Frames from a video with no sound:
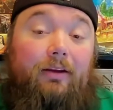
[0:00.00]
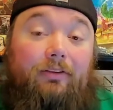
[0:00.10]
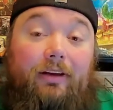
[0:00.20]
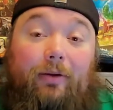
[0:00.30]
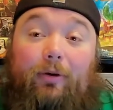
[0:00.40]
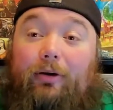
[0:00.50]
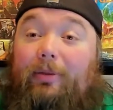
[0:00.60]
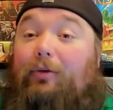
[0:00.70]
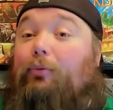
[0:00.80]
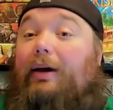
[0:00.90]
So yeah, we're going to
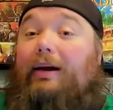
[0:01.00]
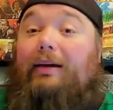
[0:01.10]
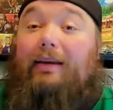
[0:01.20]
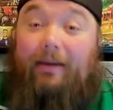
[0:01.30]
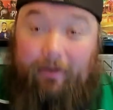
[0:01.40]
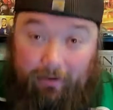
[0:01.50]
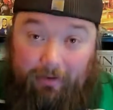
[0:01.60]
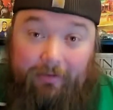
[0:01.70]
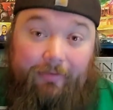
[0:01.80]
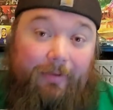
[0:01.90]
be ranking
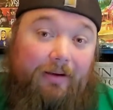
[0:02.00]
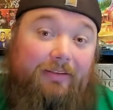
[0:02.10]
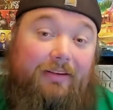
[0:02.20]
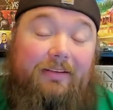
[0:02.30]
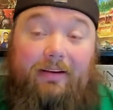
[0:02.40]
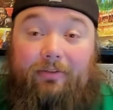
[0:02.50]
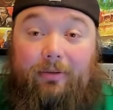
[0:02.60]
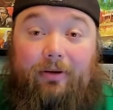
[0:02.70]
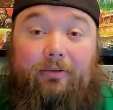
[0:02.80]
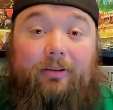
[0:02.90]
all of the box sets that have
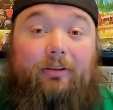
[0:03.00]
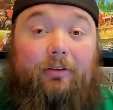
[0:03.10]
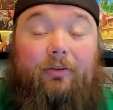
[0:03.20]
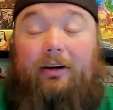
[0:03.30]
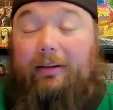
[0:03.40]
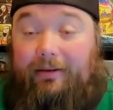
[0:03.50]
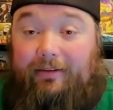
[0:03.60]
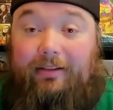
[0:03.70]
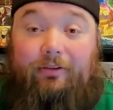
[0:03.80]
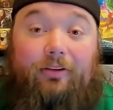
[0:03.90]
come out so far. Like I
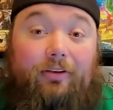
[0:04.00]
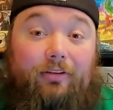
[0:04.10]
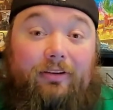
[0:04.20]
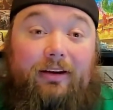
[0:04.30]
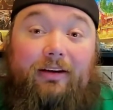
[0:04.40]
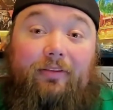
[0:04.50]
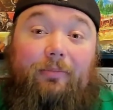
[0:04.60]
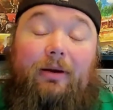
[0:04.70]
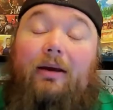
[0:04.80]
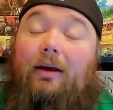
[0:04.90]
said, there's 13 of
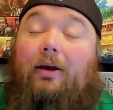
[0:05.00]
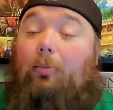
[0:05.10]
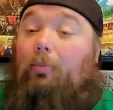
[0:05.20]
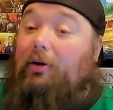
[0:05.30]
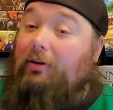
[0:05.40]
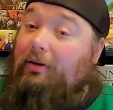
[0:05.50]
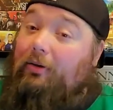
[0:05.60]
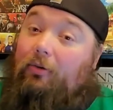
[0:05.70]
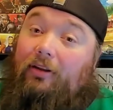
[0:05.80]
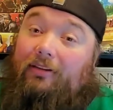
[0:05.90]
them. But
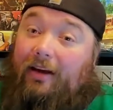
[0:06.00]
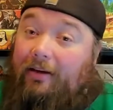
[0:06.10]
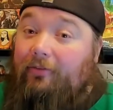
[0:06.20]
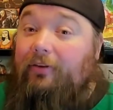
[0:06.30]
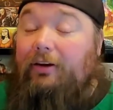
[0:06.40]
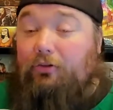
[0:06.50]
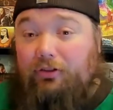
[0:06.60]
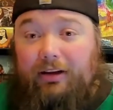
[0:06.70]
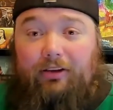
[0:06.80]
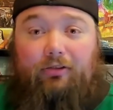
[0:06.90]
it's kind of
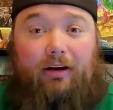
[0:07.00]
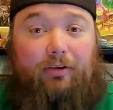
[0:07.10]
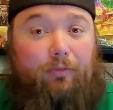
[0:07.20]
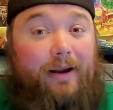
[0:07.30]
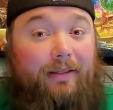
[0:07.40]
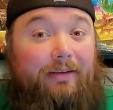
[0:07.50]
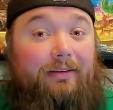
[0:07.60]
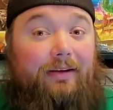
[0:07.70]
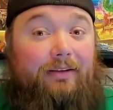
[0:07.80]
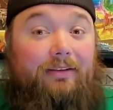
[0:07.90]
interesting trying to rank
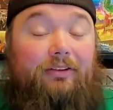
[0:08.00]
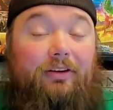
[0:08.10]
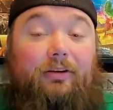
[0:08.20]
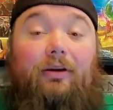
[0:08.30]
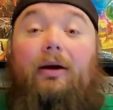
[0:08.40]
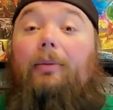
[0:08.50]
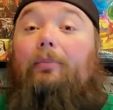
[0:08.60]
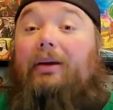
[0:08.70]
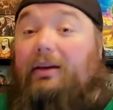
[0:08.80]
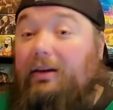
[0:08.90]
these against each other
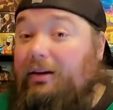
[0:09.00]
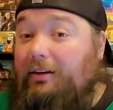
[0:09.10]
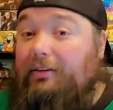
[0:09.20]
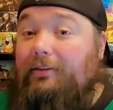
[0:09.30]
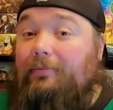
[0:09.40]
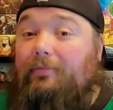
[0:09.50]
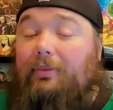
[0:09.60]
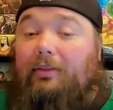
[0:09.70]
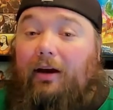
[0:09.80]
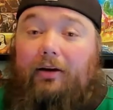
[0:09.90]
because
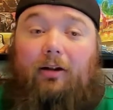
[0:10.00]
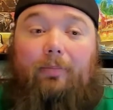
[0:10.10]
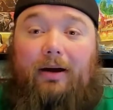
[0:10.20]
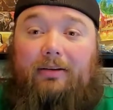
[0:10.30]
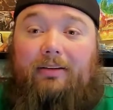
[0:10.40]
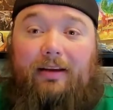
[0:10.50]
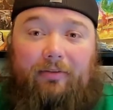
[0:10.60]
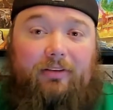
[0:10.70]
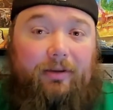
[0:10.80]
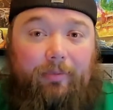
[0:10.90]
not all boxes have
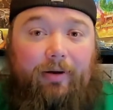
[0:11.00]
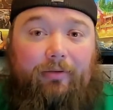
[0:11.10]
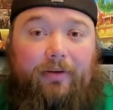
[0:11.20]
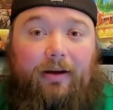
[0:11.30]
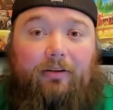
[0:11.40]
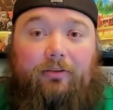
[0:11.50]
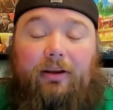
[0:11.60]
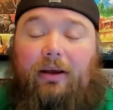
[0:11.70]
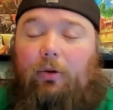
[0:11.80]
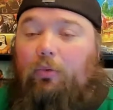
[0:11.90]
the same amount of characters.
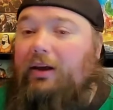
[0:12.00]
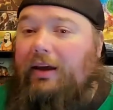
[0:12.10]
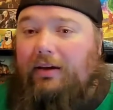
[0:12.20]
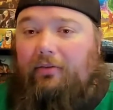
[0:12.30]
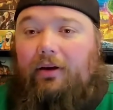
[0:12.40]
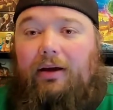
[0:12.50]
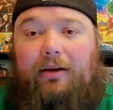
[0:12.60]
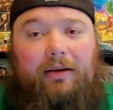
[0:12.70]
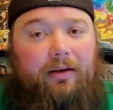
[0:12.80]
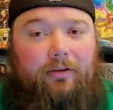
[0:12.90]
We have
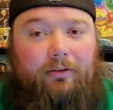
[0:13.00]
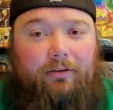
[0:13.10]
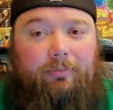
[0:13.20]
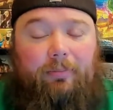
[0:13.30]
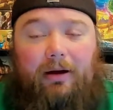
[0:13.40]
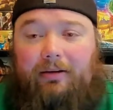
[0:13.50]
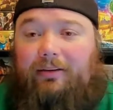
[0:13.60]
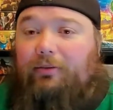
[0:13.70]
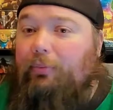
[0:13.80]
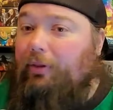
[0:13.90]
character
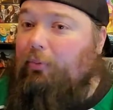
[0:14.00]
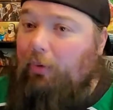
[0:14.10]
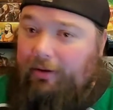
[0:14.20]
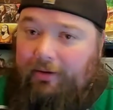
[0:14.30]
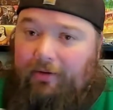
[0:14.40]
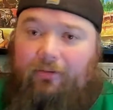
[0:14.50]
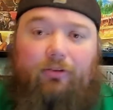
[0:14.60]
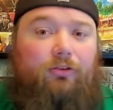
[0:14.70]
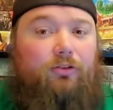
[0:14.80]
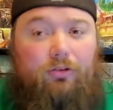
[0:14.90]
boxes with one
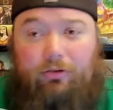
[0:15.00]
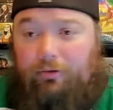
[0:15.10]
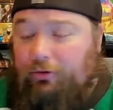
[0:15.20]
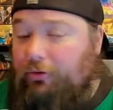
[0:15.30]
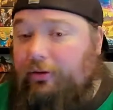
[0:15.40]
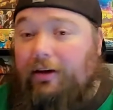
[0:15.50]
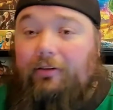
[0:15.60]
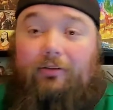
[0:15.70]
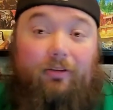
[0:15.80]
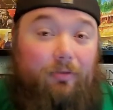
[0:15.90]
character, two
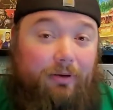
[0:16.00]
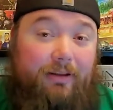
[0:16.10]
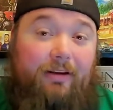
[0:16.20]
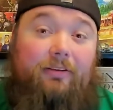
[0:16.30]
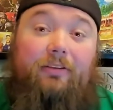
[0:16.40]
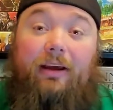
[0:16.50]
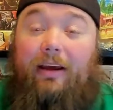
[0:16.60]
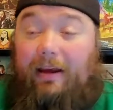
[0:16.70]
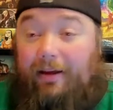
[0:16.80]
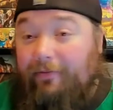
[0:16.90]
characters, three characters,
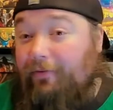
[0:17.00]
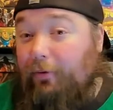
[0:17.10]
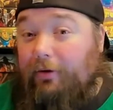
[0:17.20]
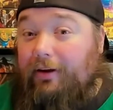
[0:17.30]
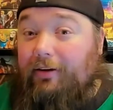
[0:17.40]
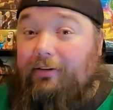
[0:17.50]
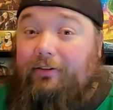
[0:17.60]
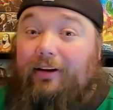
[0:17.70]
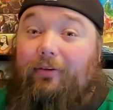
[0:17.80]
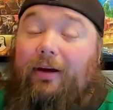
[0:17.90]
and four
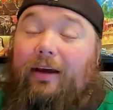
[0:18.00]
characters now.